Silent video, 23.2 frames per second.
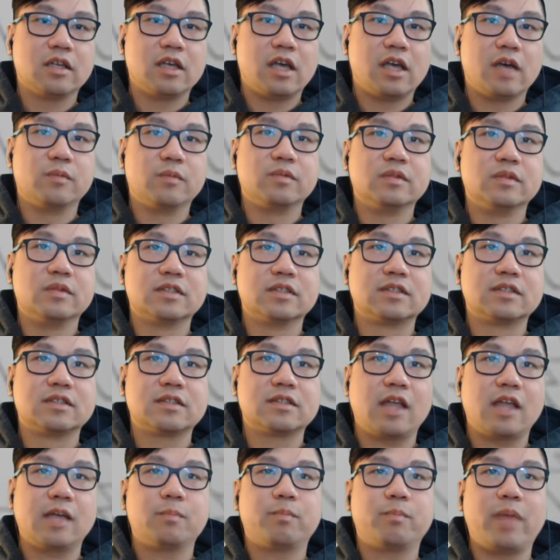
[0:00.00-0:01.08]
And this is
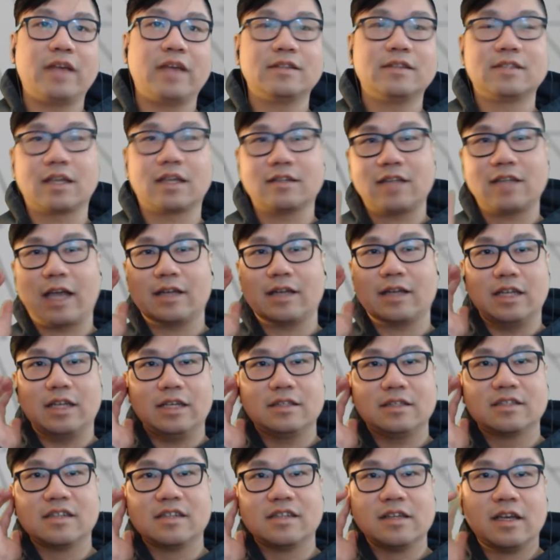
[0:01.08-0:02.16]
like basic
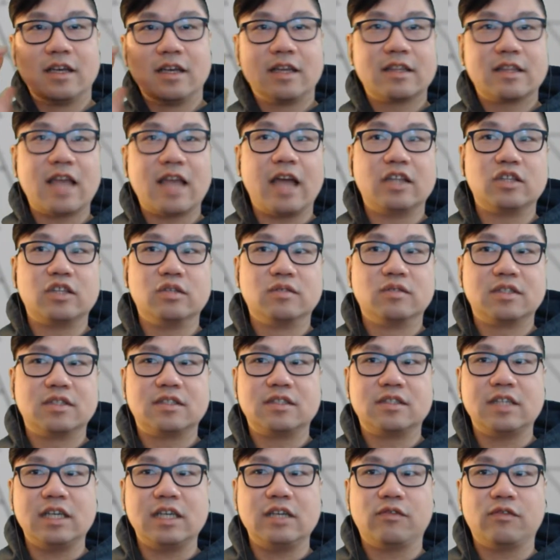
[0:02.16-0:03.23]
techniques that you
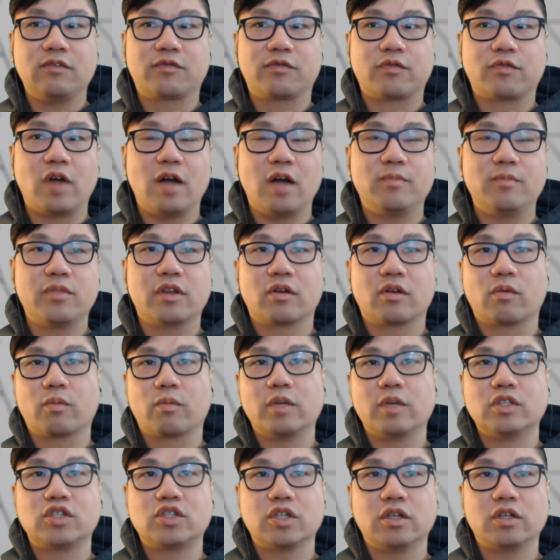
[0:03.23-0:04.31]
see from the
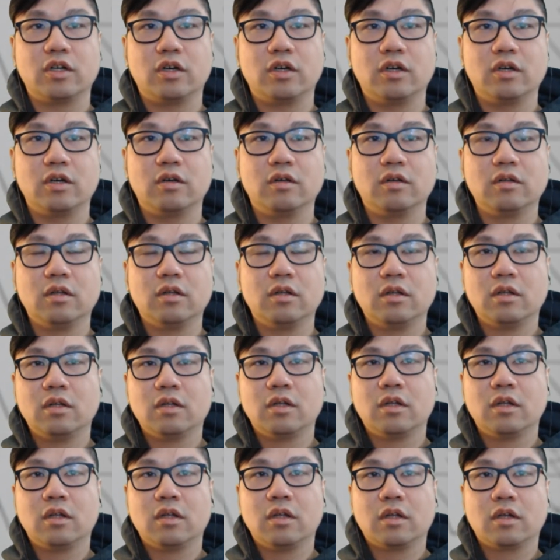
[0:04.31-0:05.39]
original
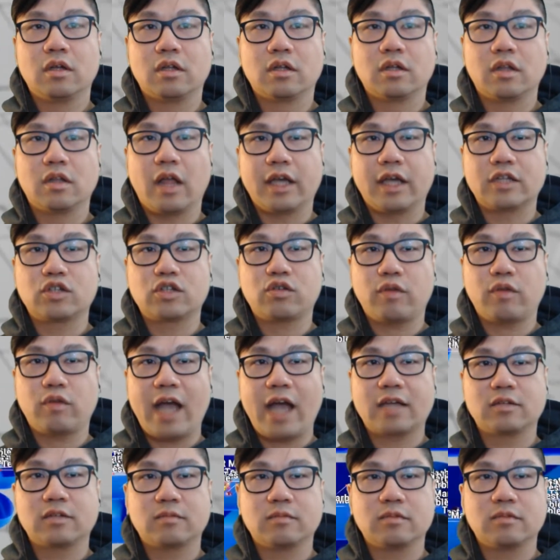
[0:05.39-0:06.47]
like
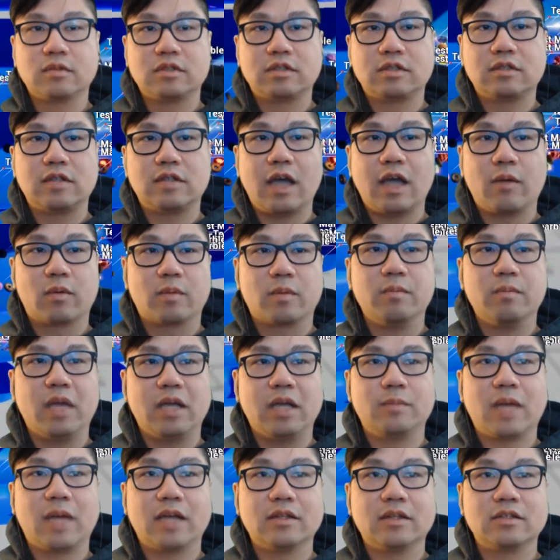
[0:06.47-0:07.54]
track that were
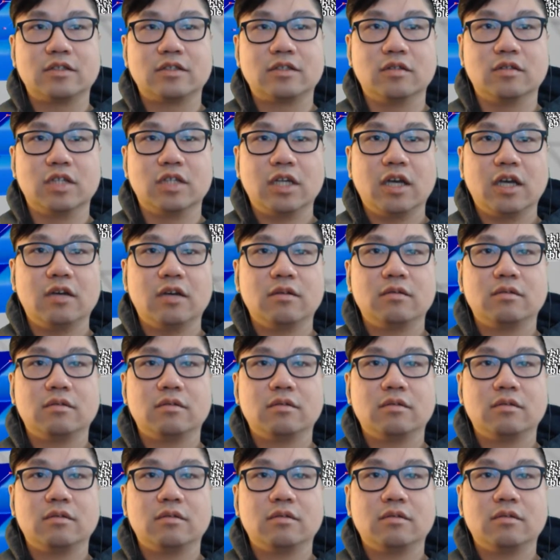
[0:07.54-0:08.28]
made by the studio.